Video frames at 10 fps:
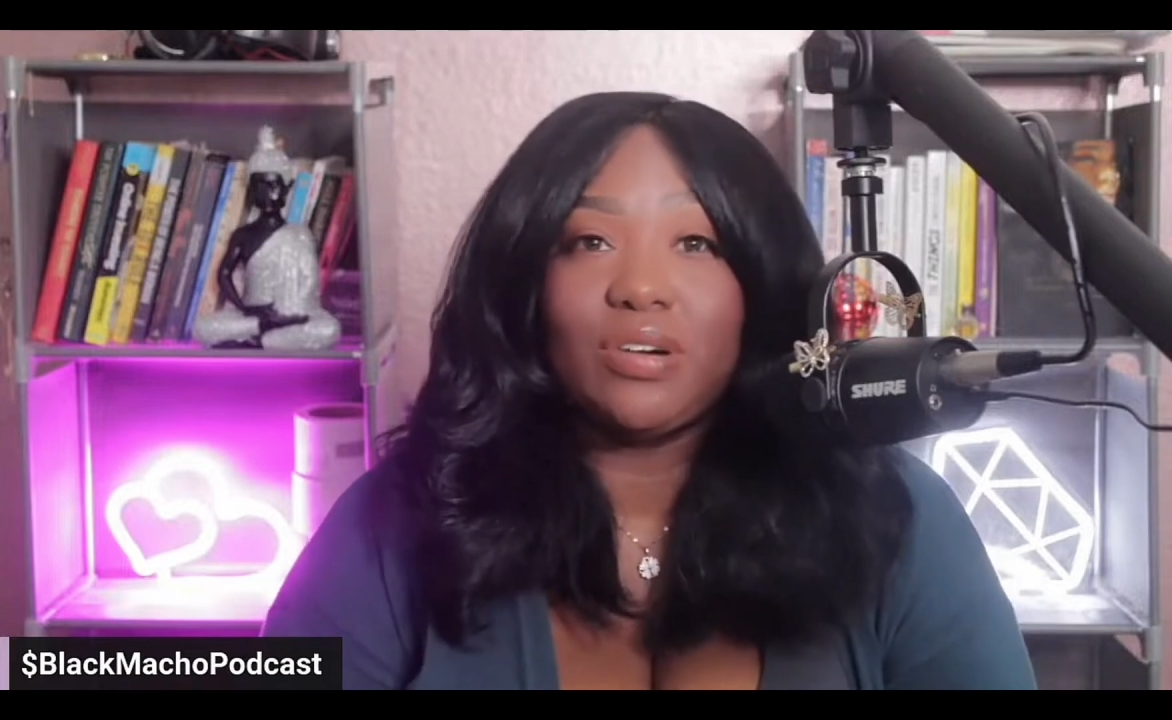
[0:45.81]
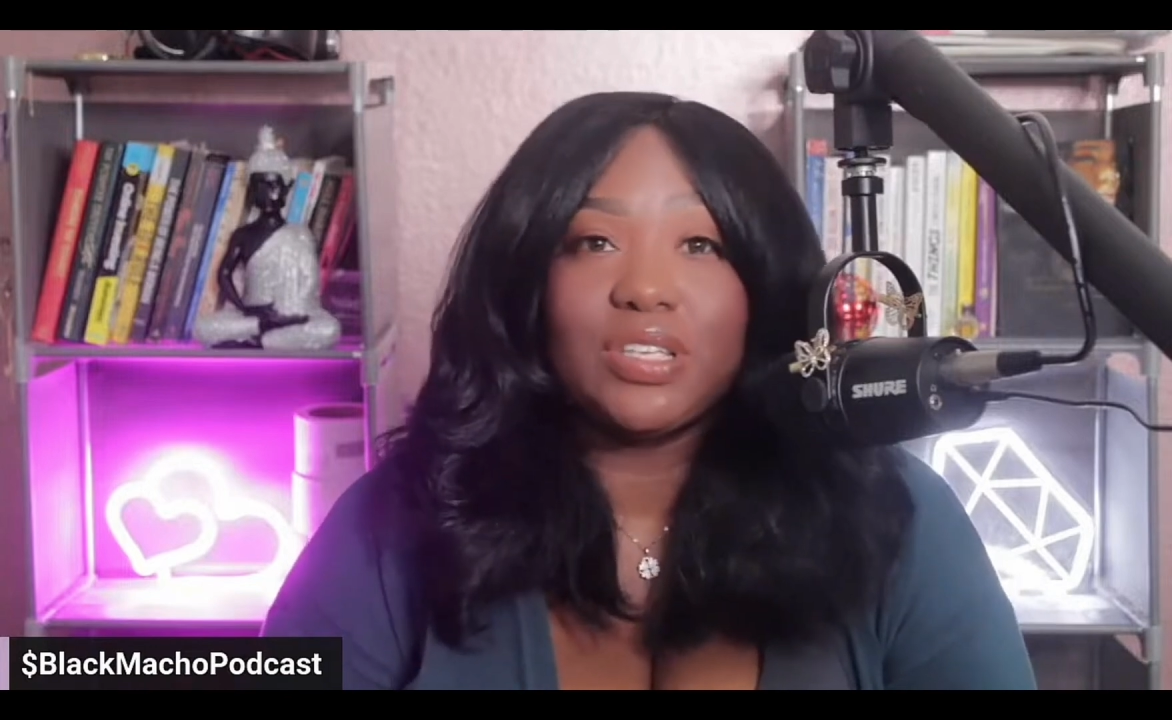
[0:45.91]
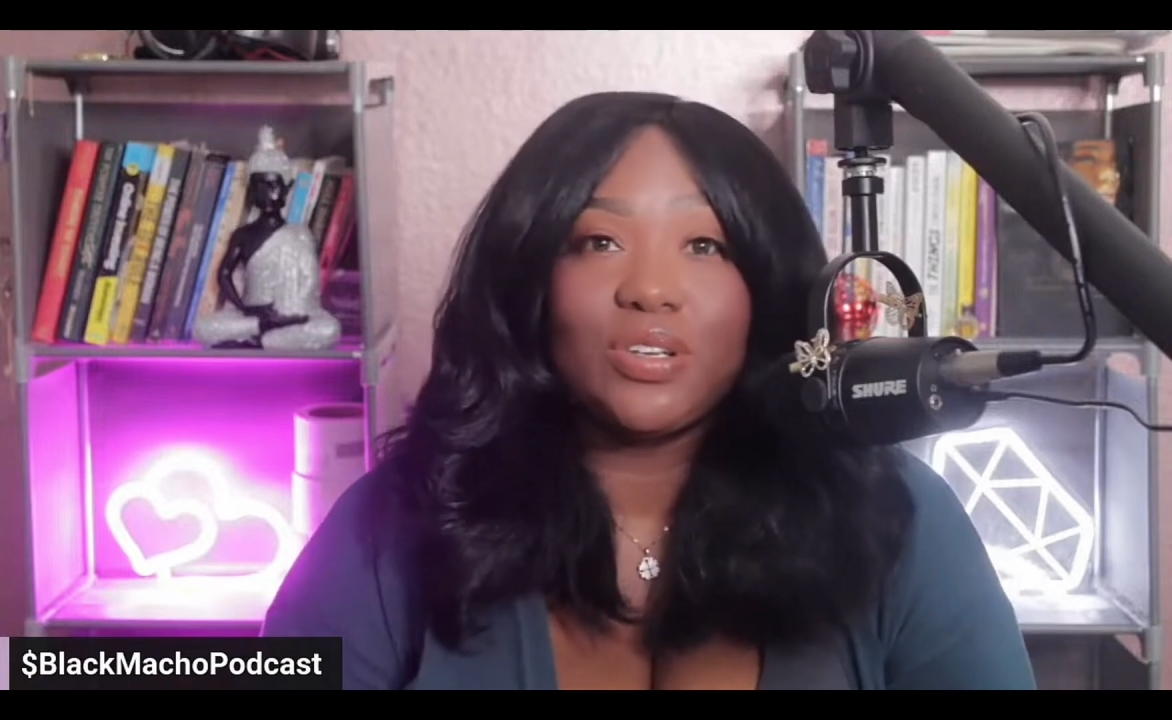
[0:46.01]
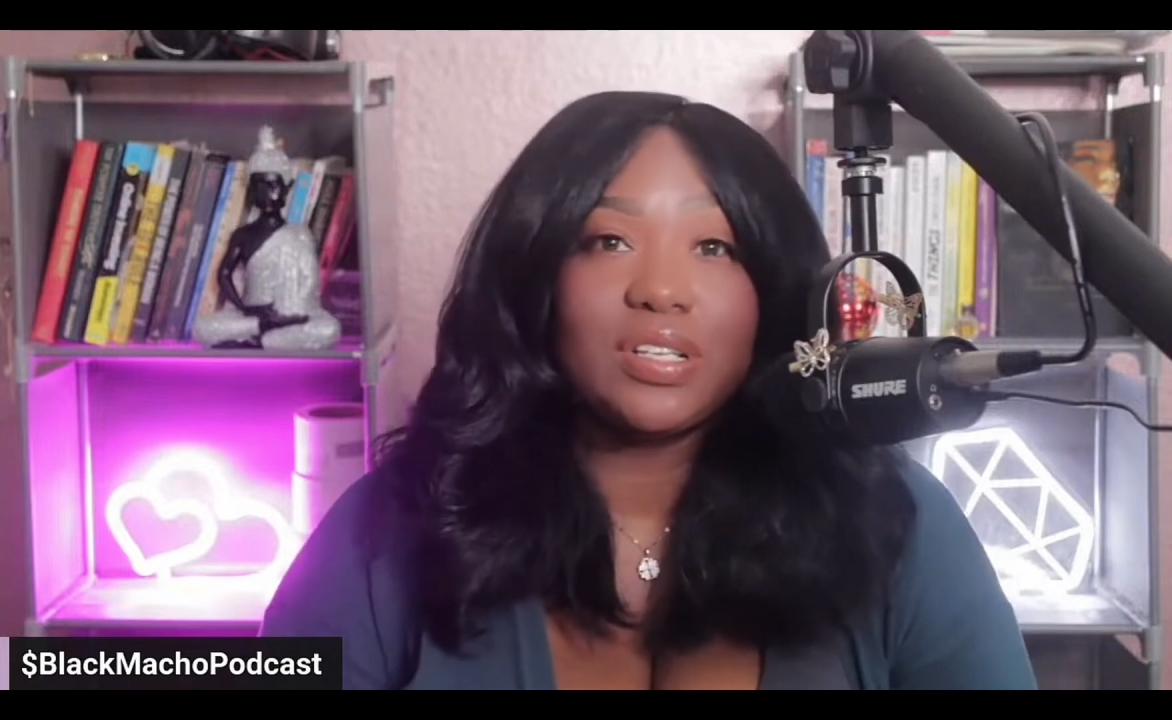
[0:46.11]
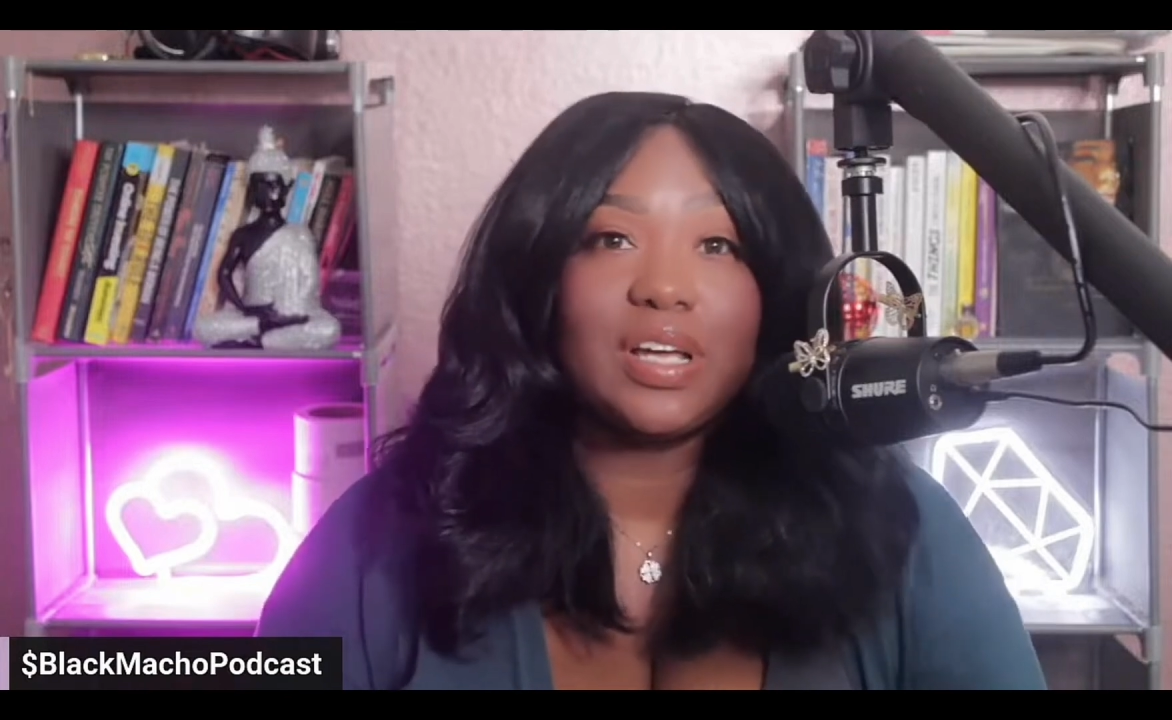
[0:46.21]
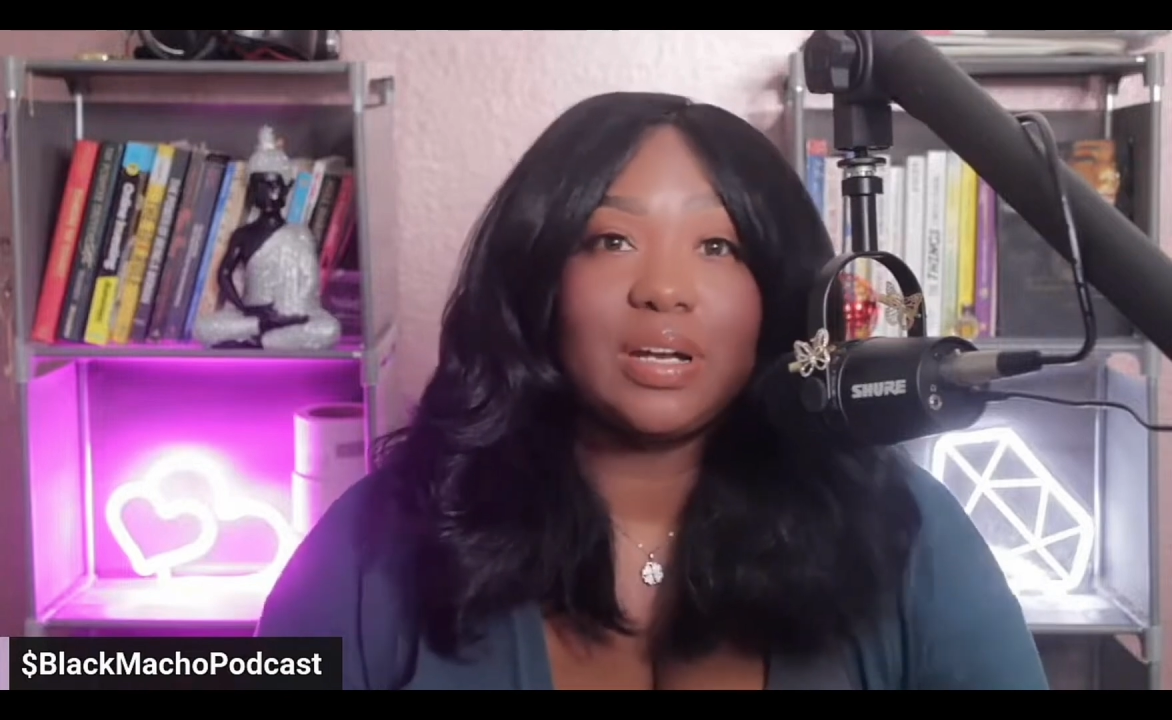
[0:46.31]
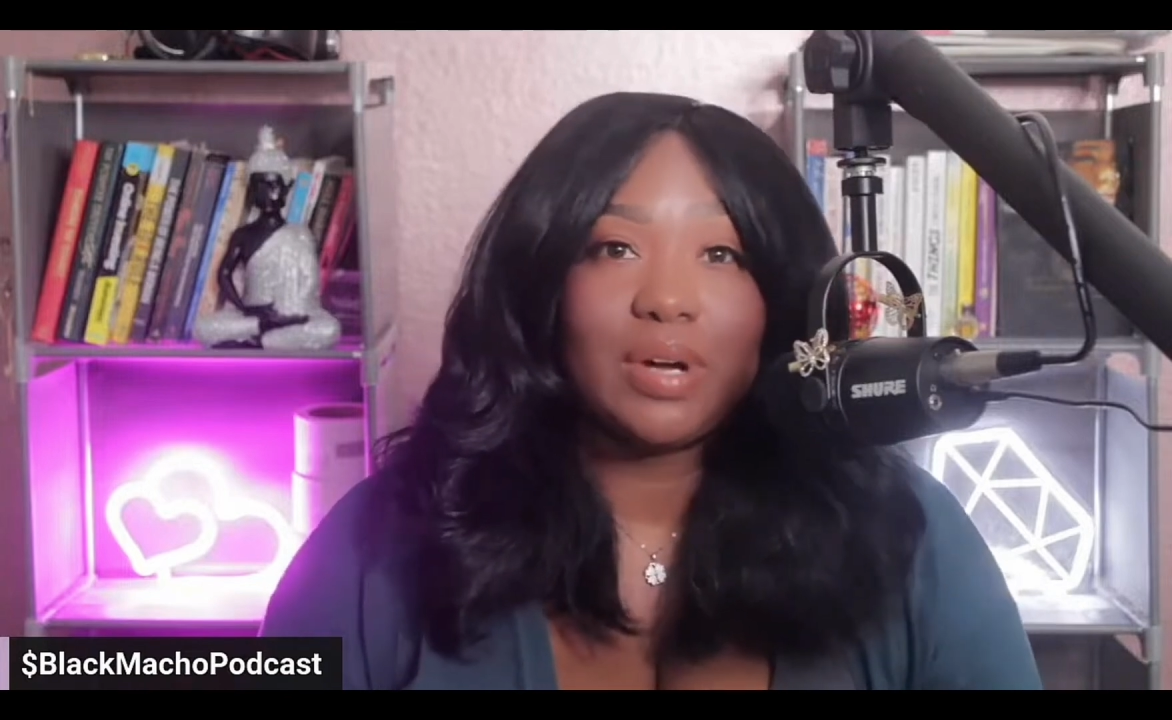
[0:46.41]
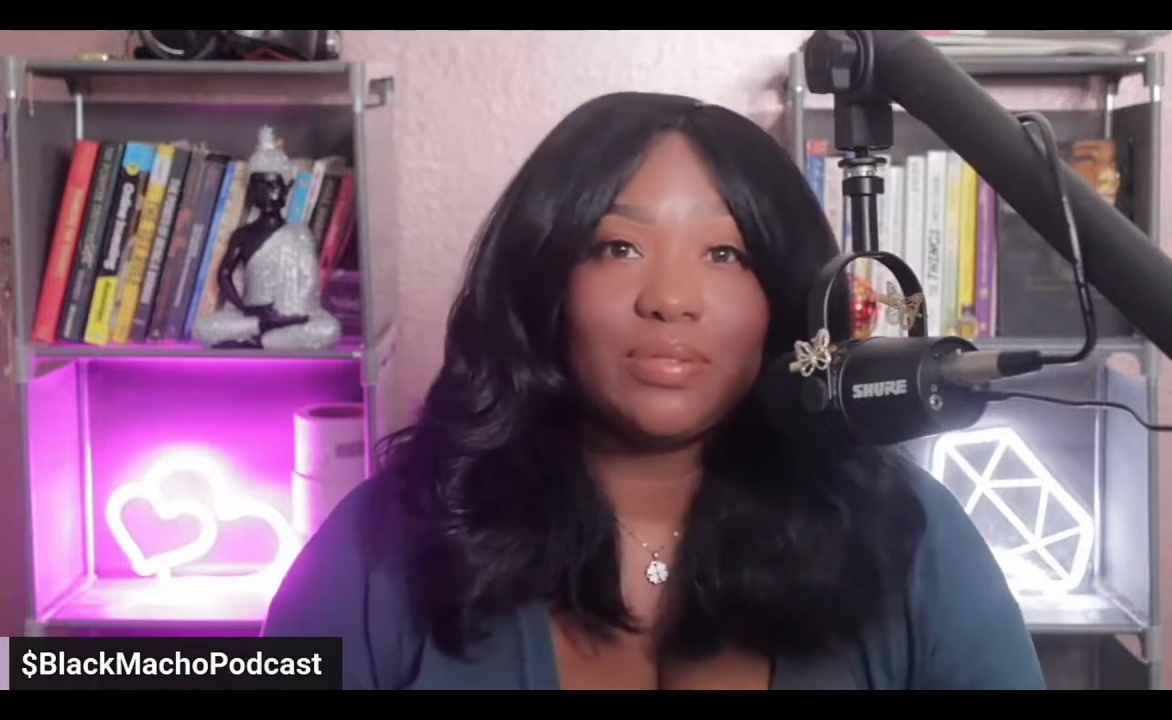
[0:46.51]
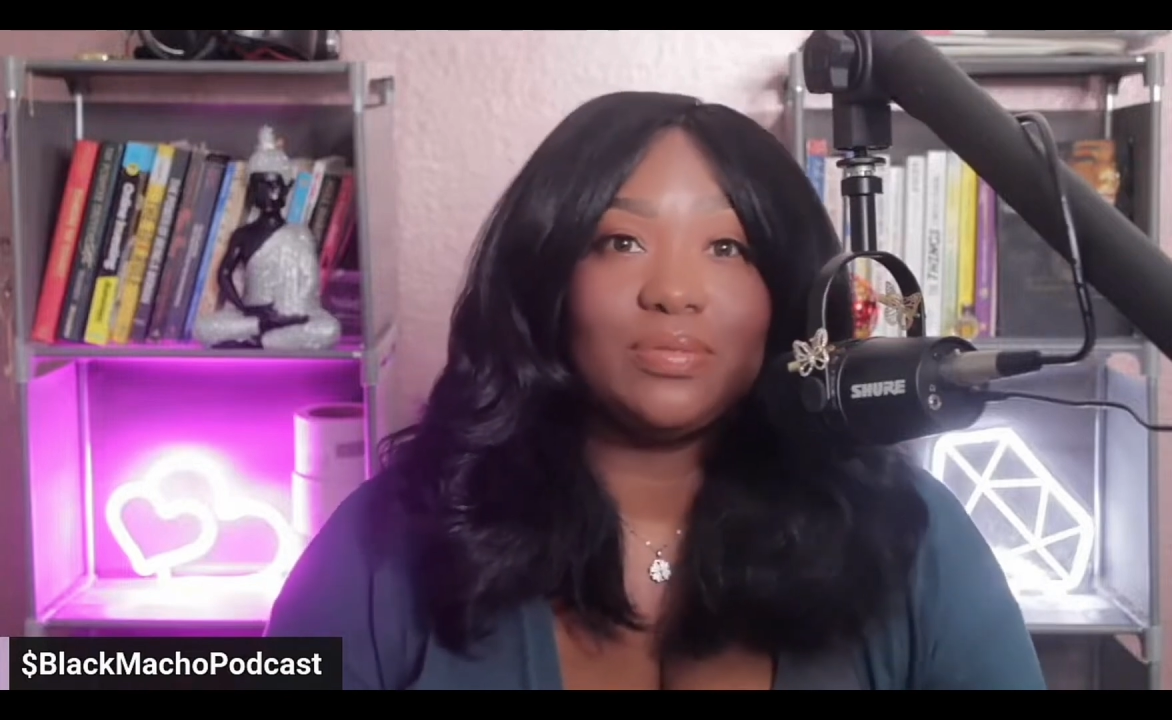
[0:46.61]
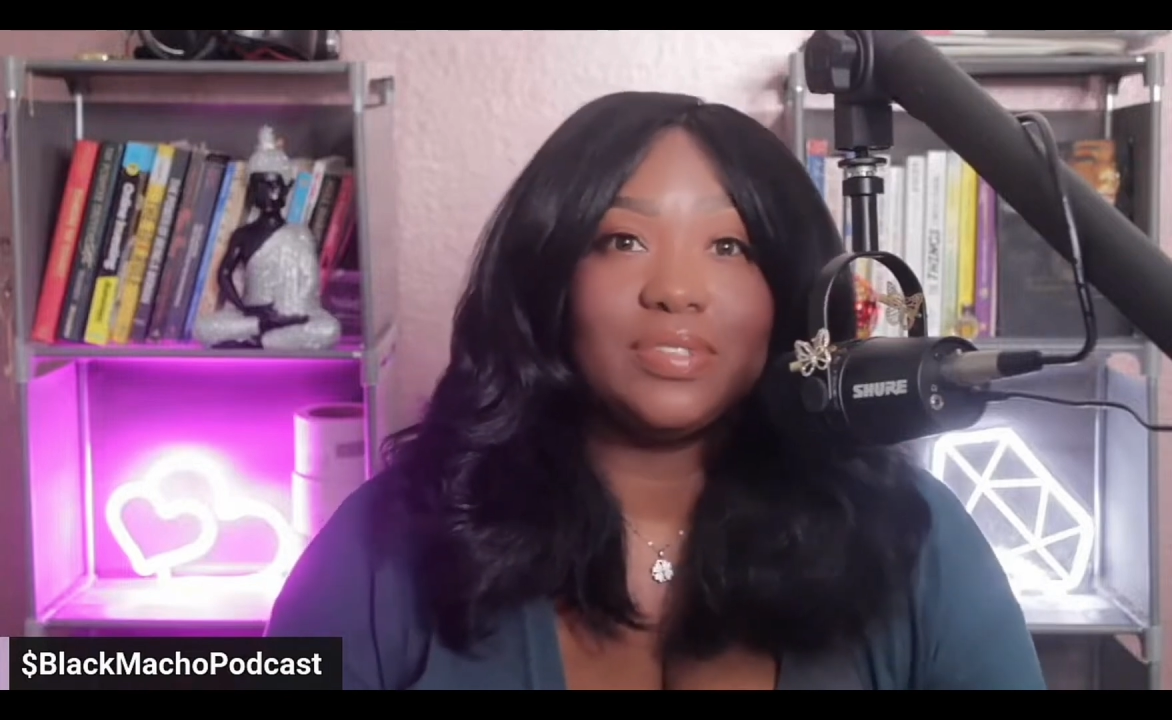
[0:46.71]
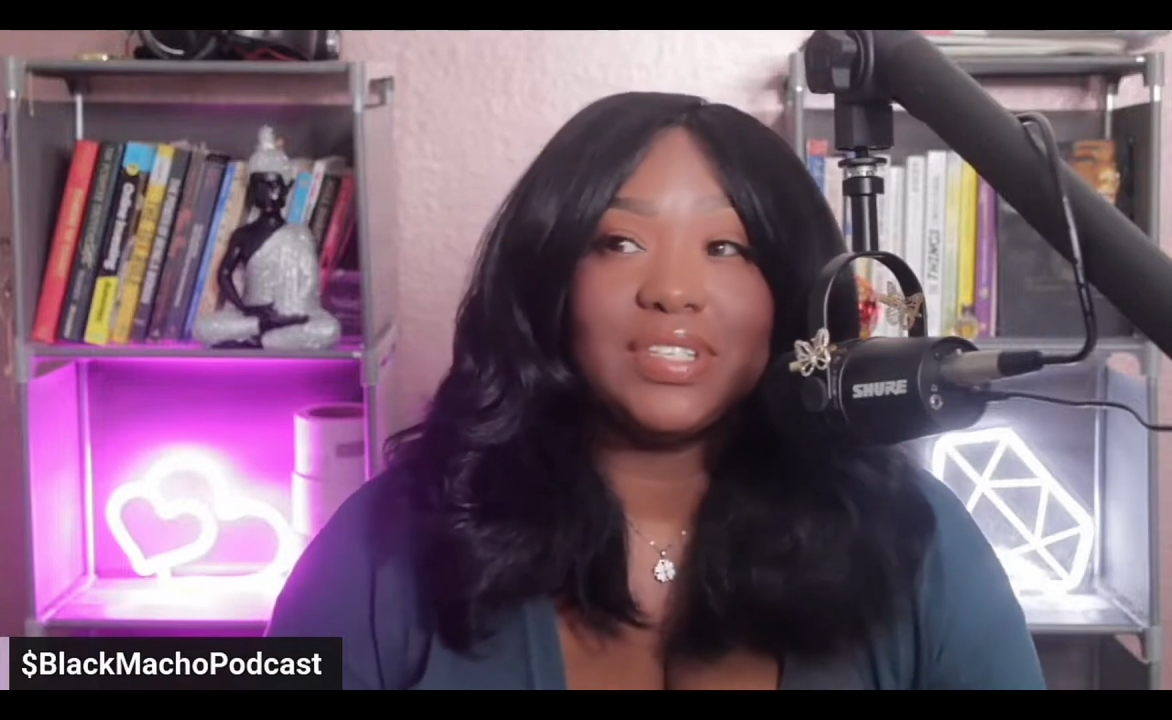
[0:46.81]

talked a lot about